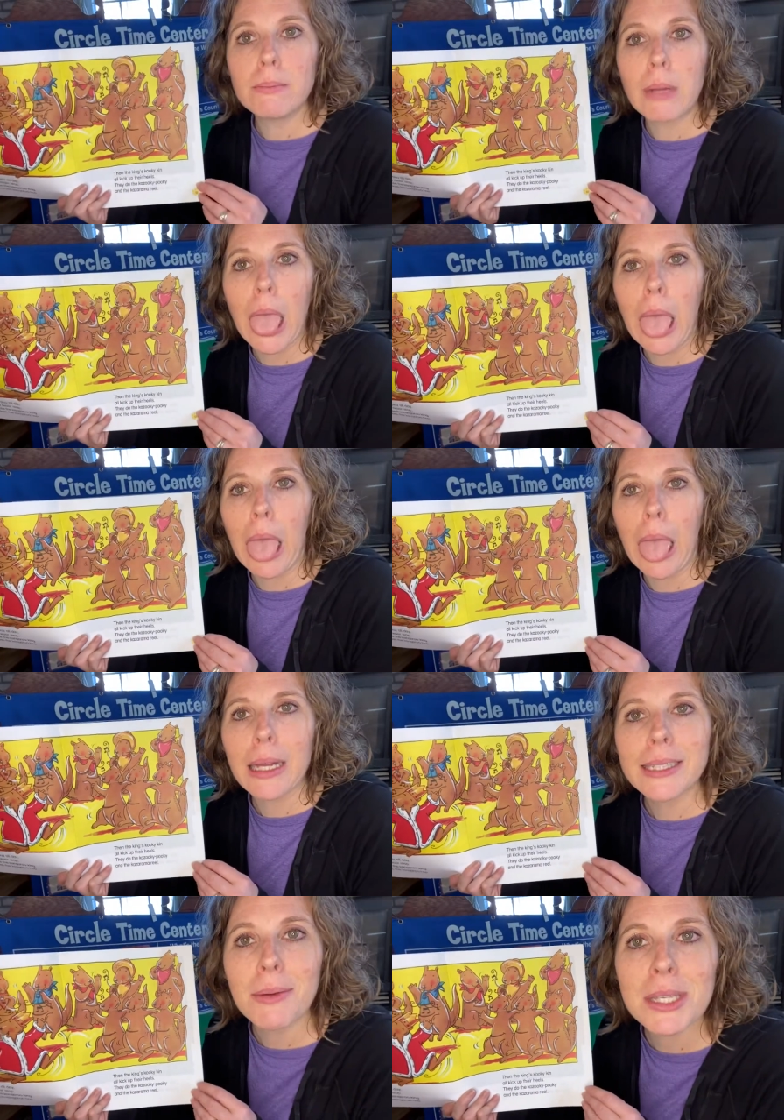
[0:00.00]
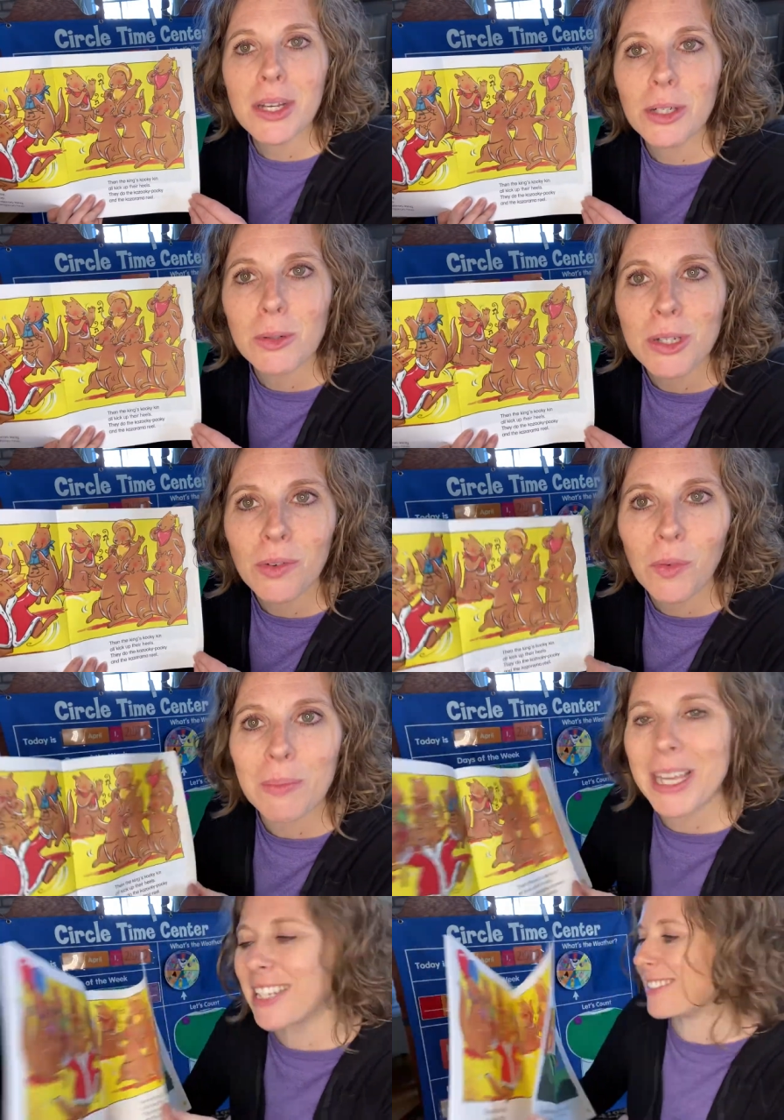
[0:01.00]
Bleh, that was a tongue twister for
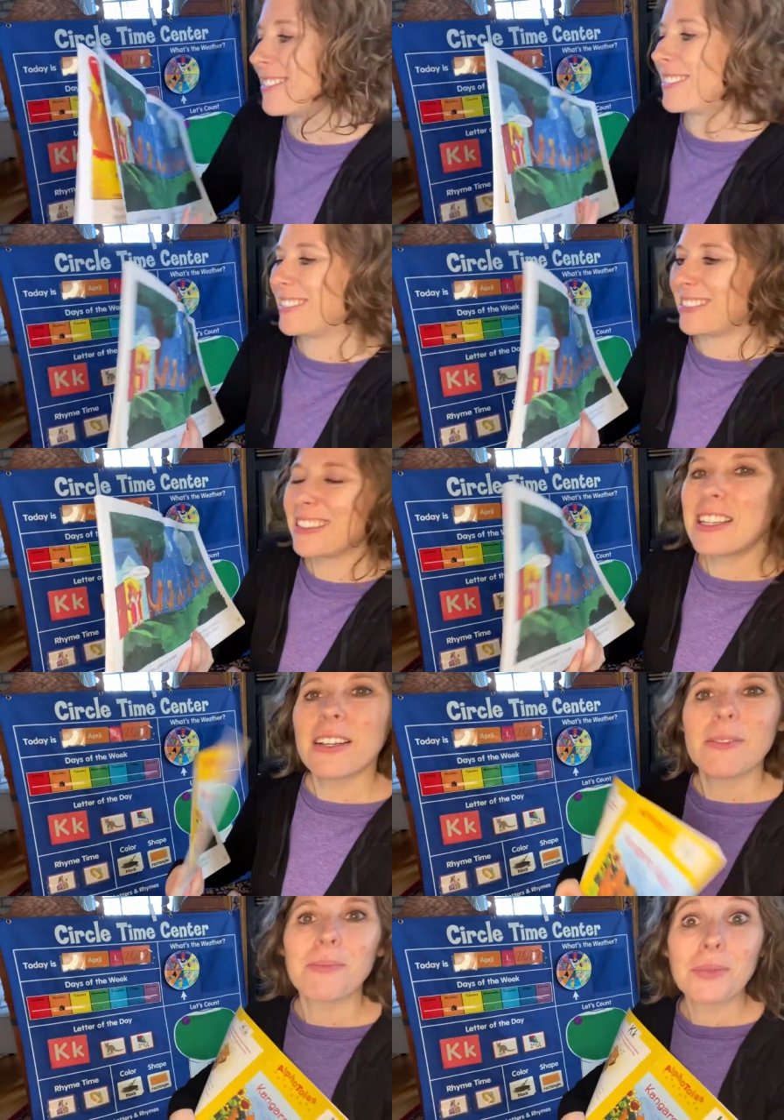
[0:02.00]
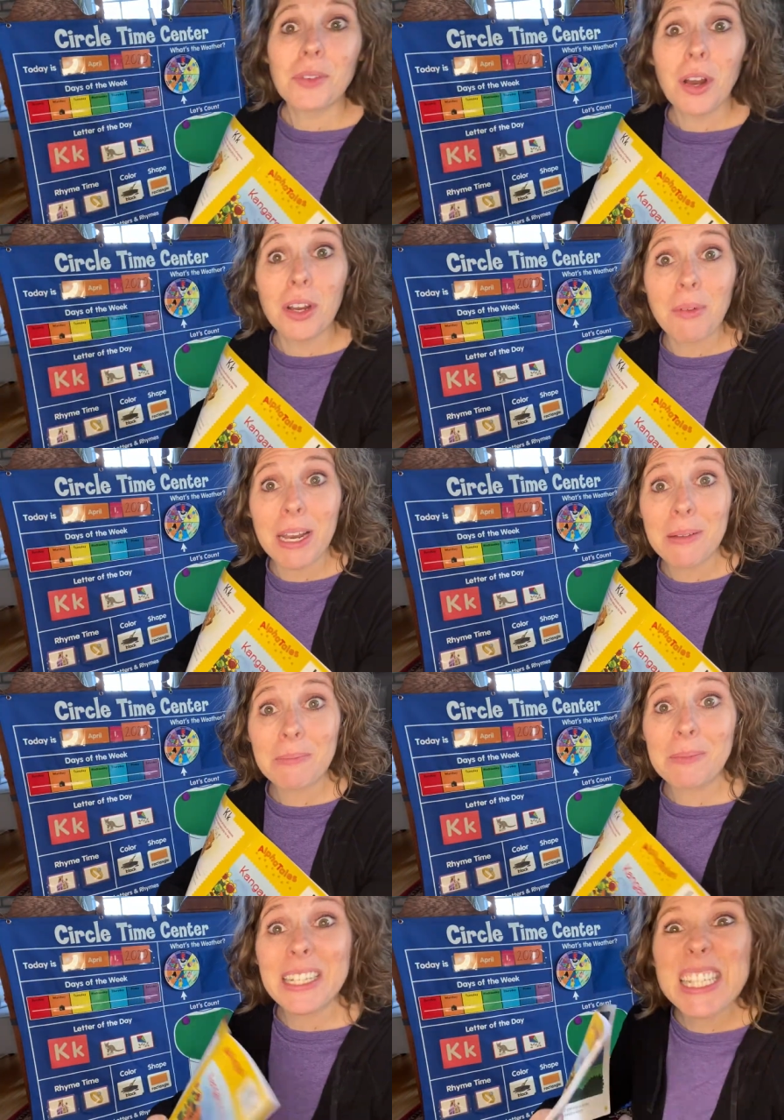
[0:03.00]
me. Are you ready?
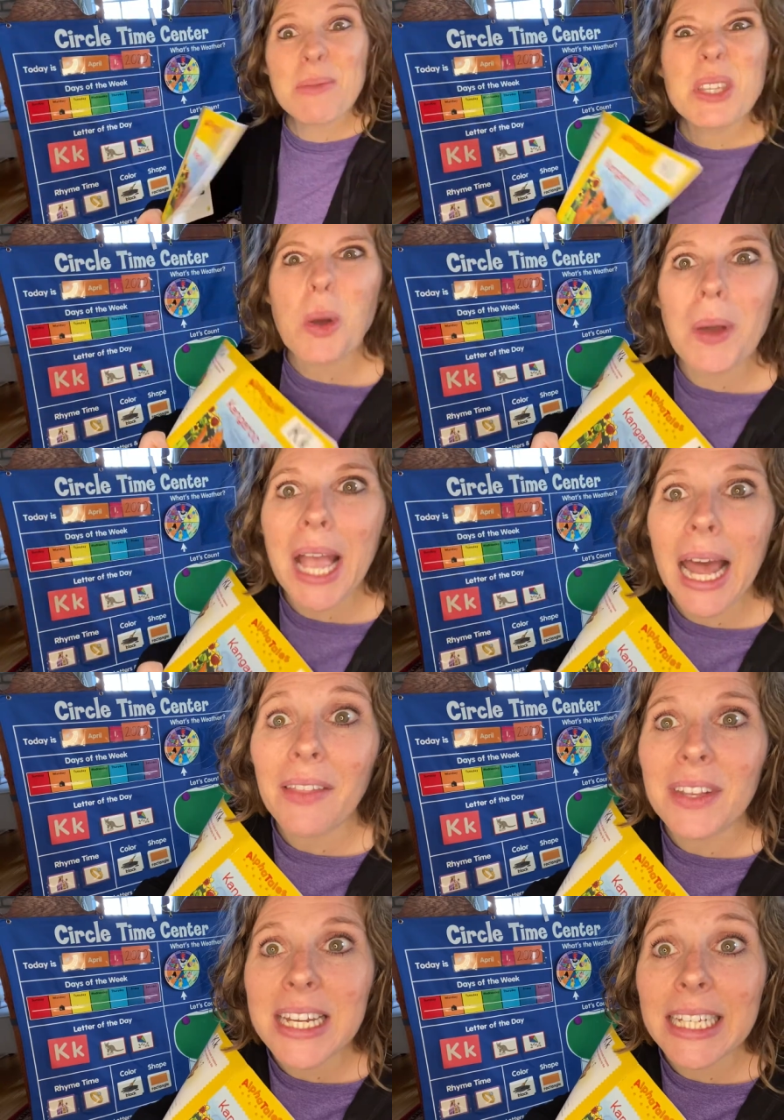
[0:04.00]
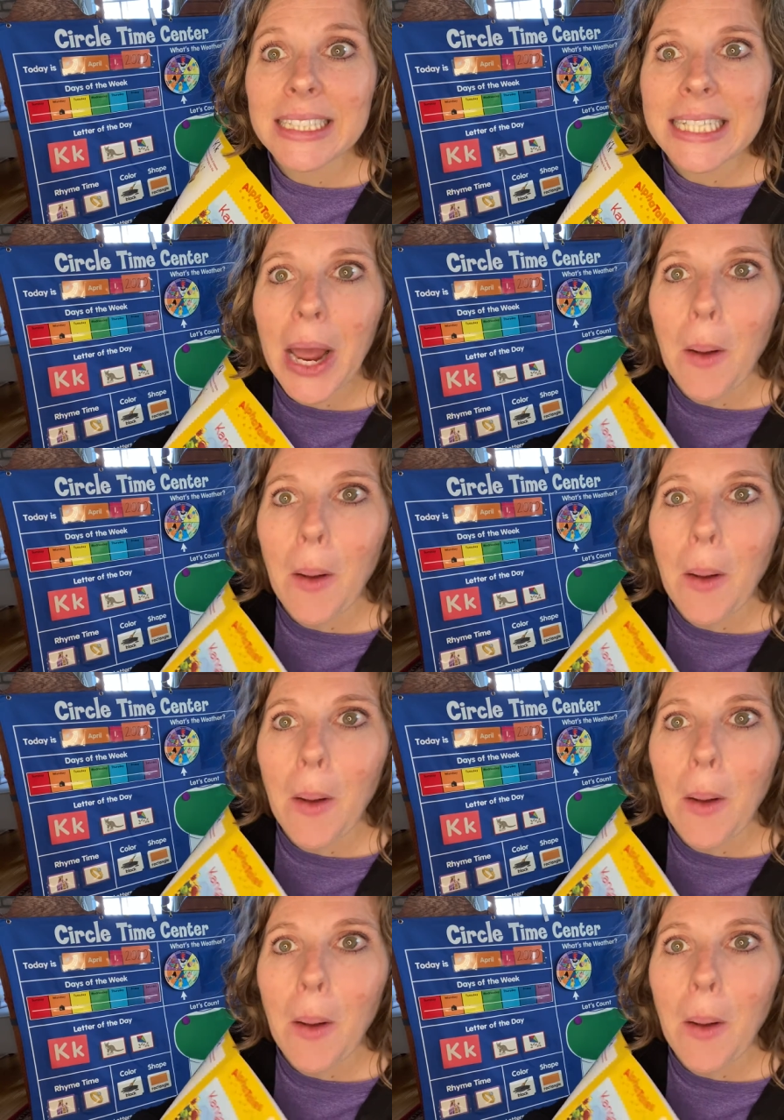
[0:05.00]
Let's see what's going on at the dance